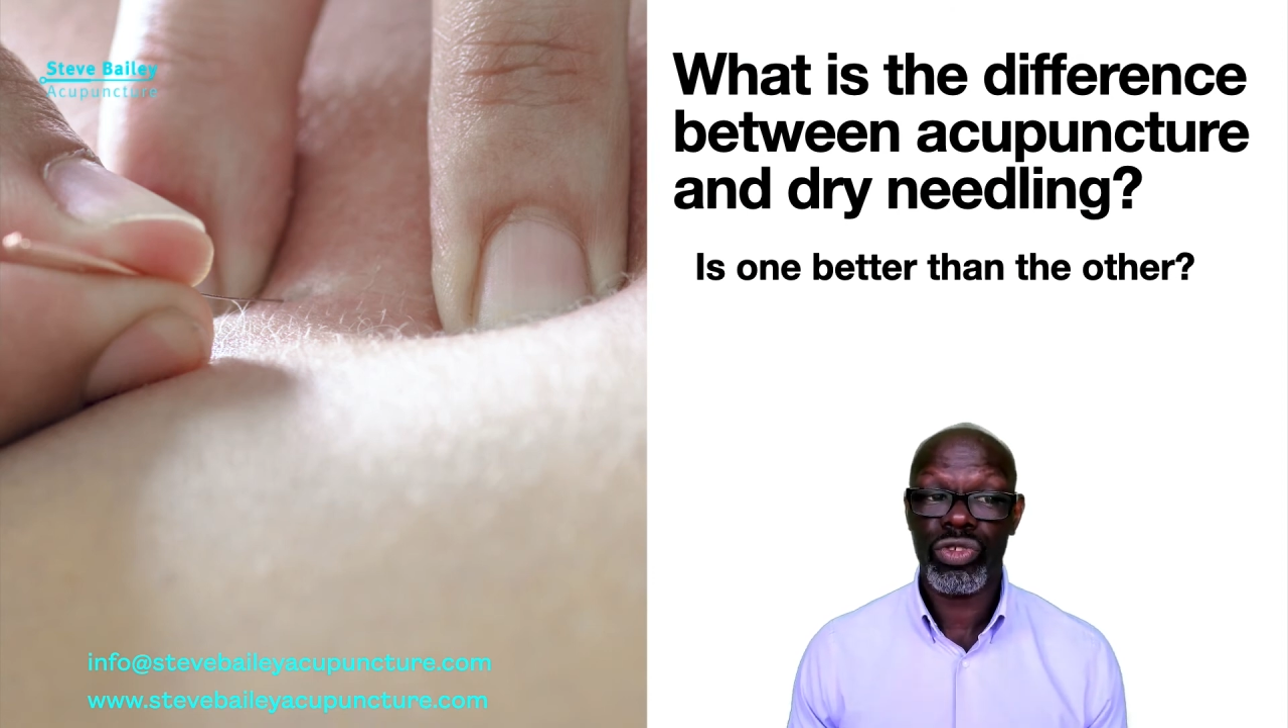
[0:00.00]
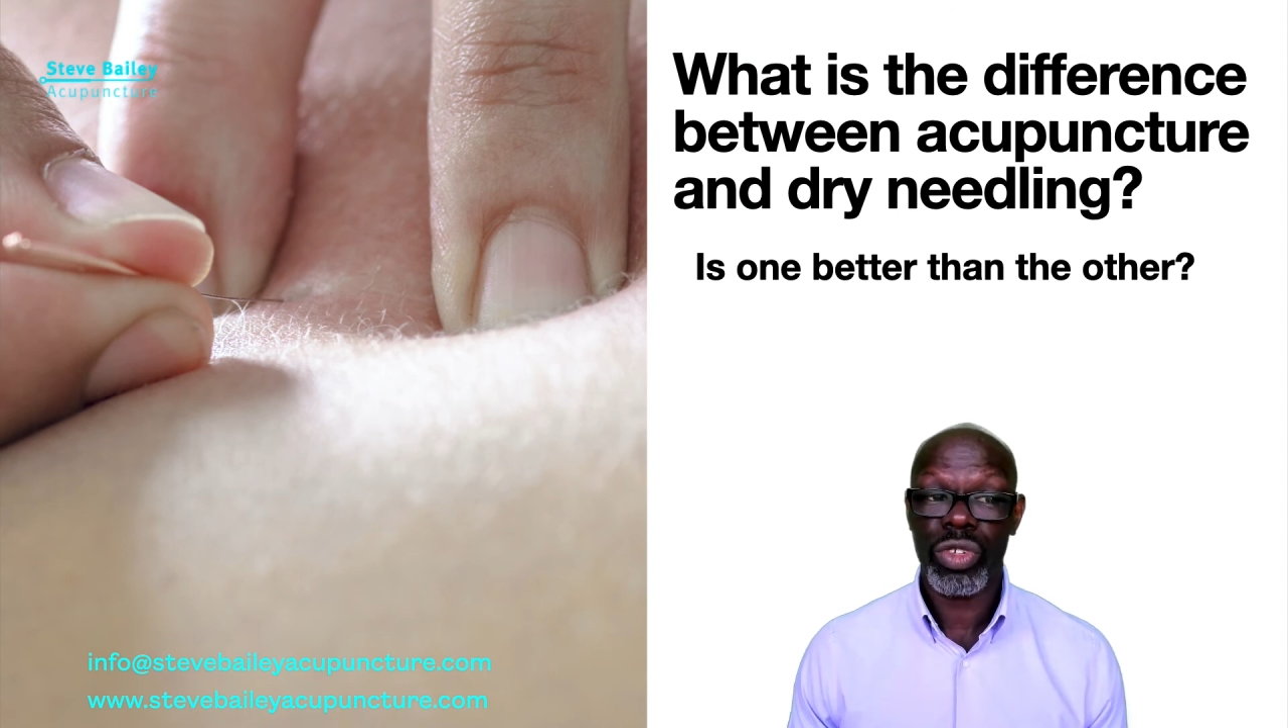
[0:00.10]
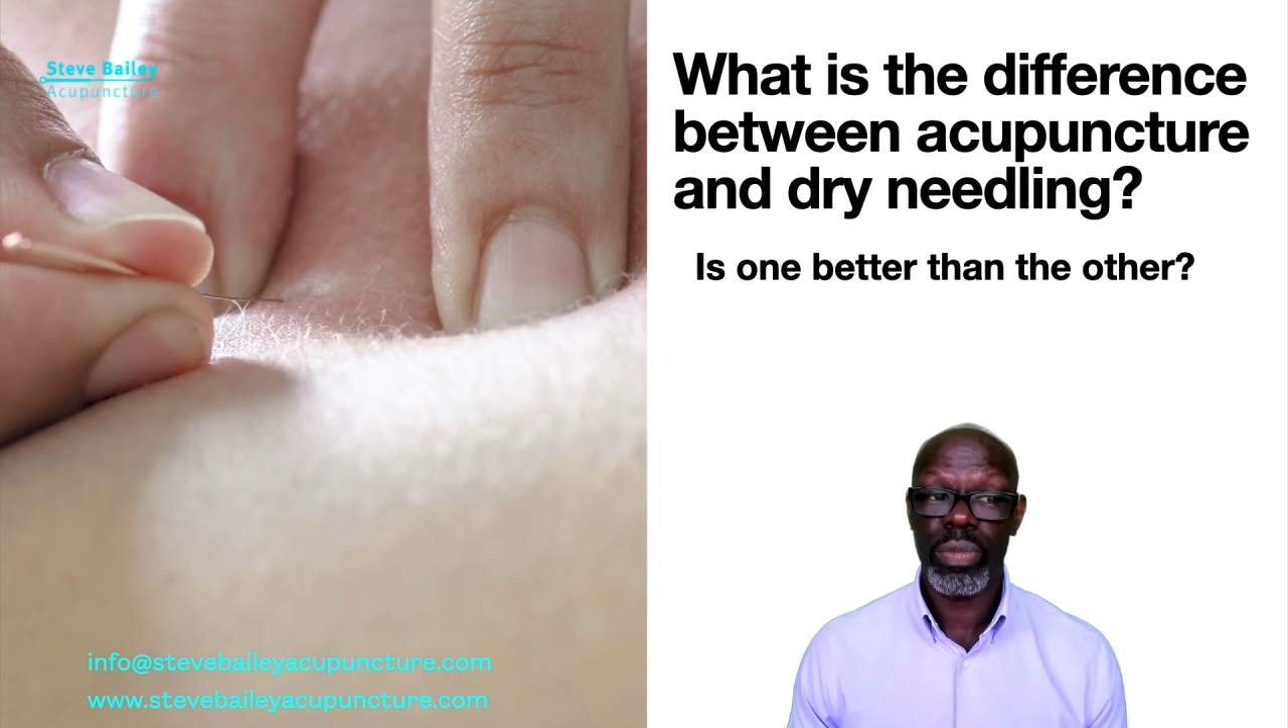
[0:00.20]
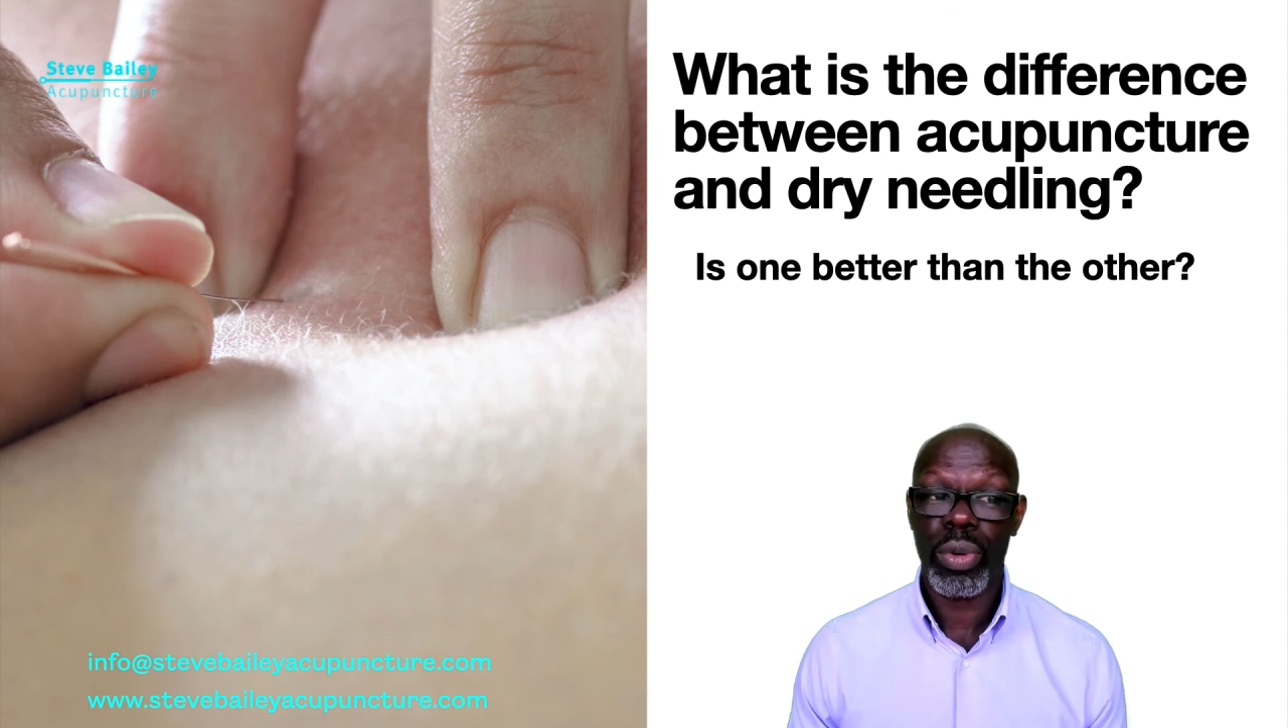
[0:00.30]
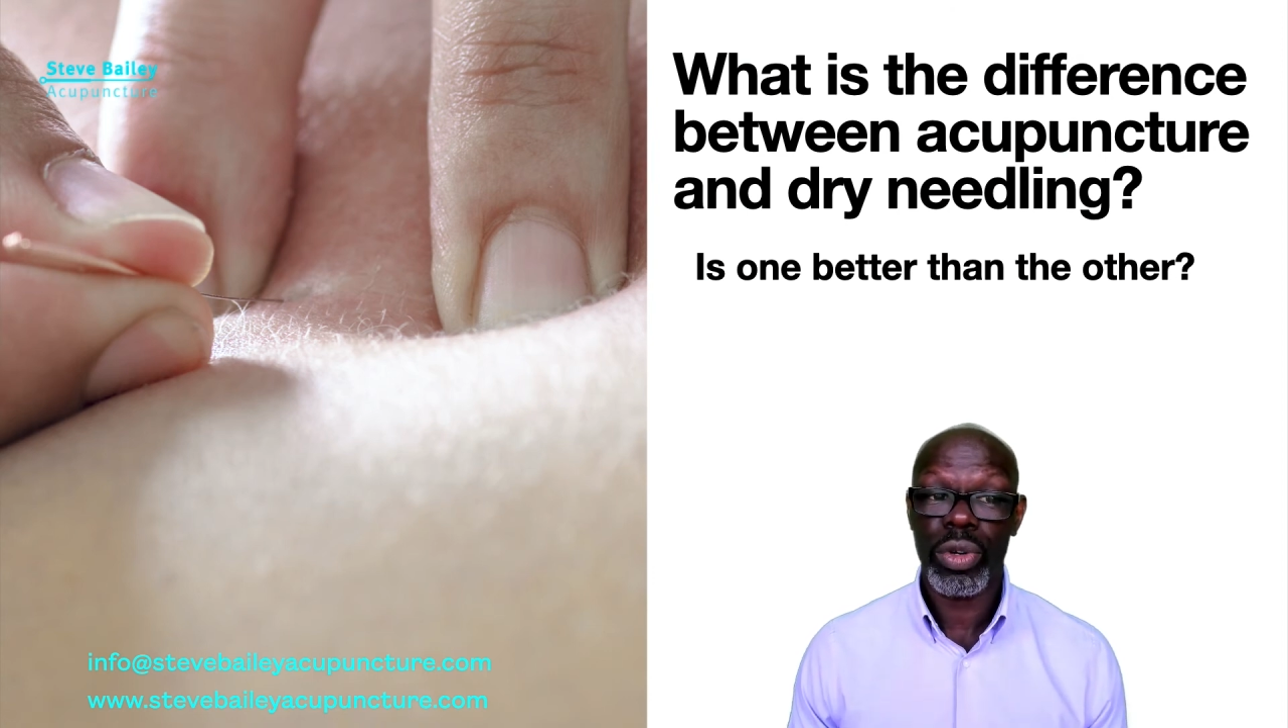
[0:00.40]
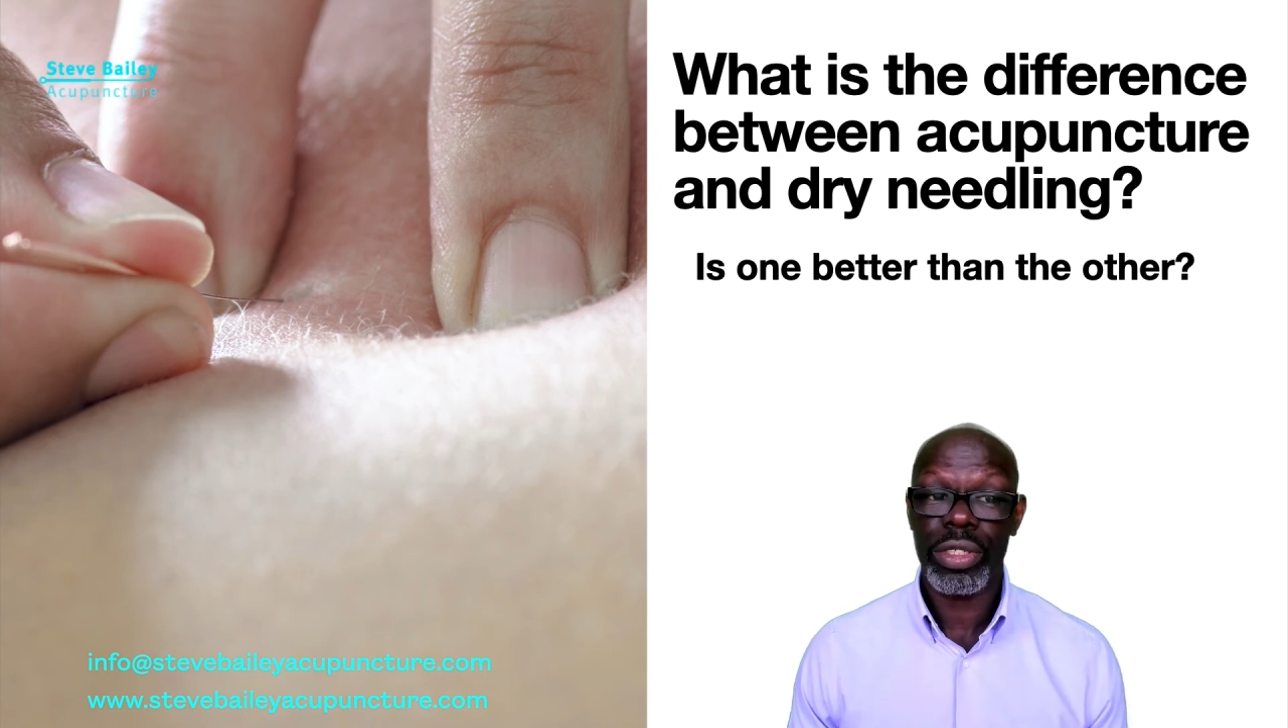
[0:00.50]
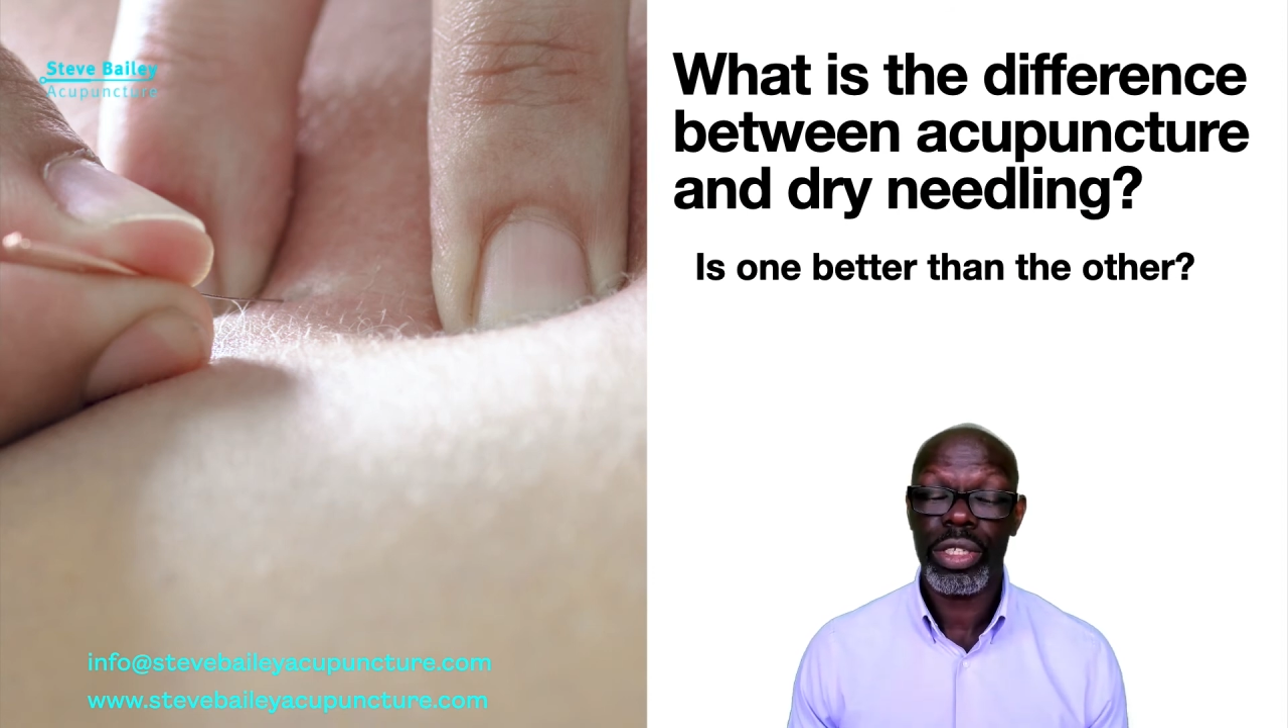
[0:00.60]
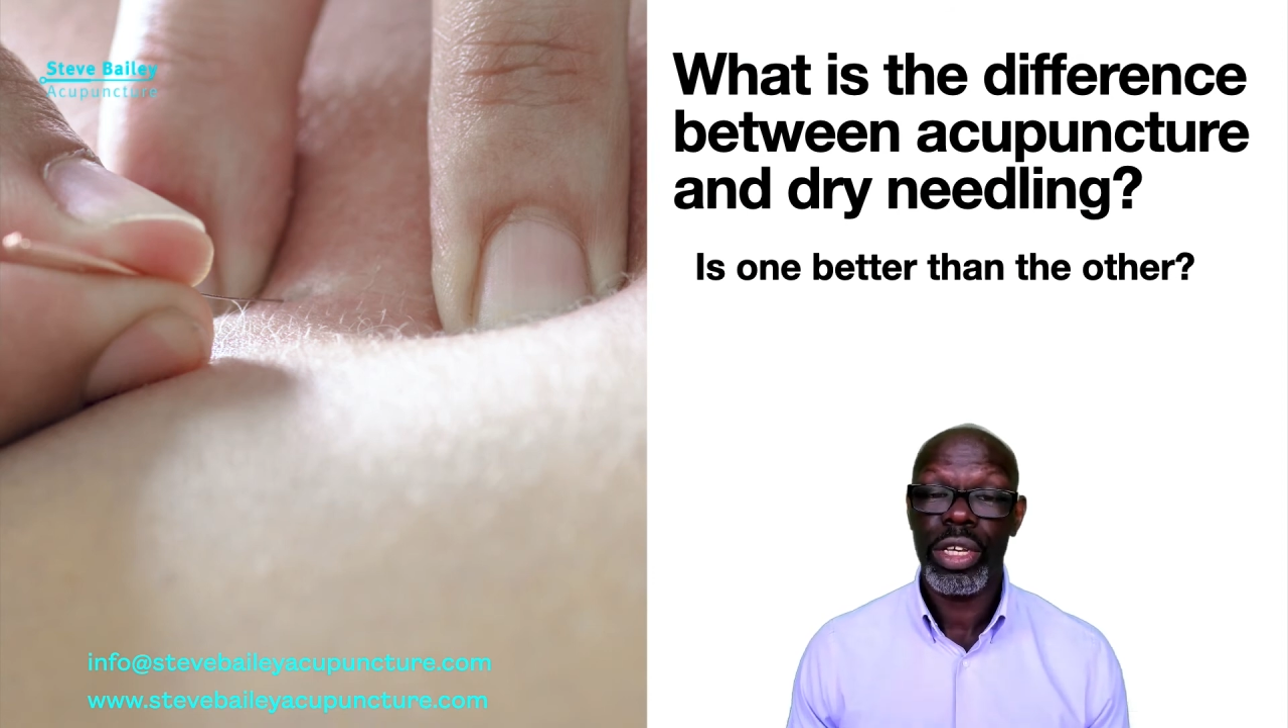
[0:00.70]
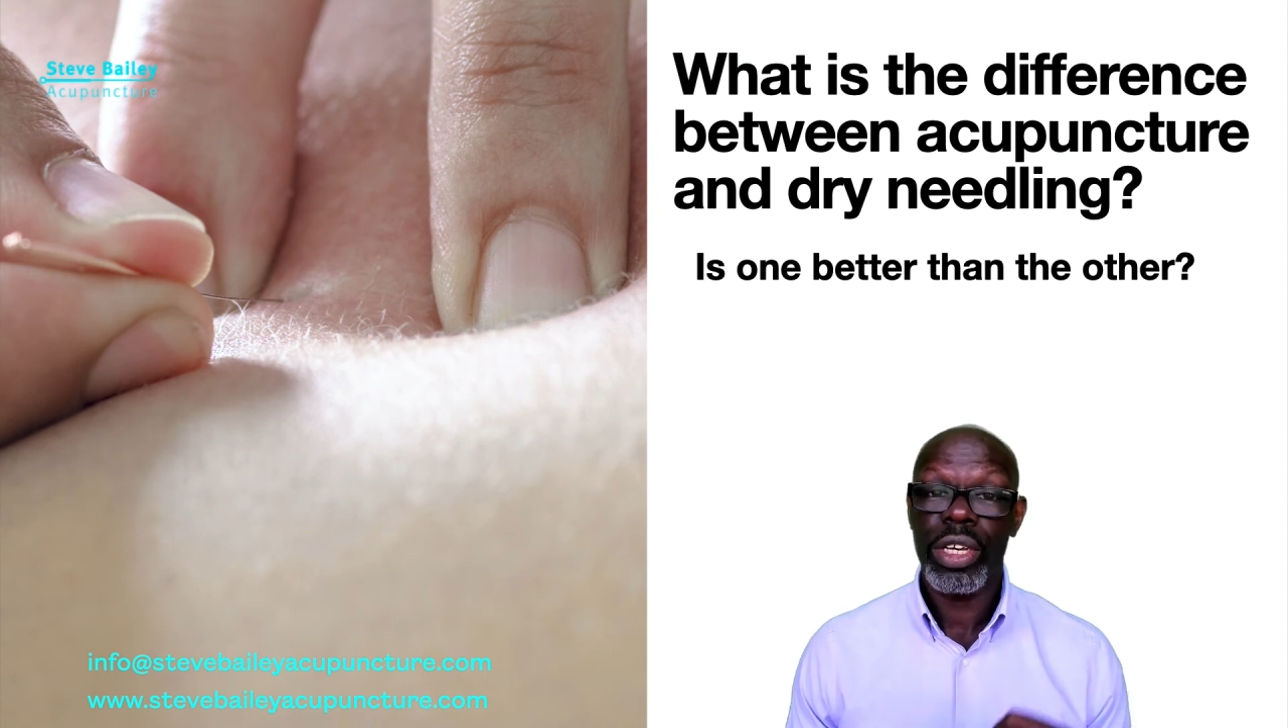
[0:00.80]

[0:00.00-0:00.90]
trigger points.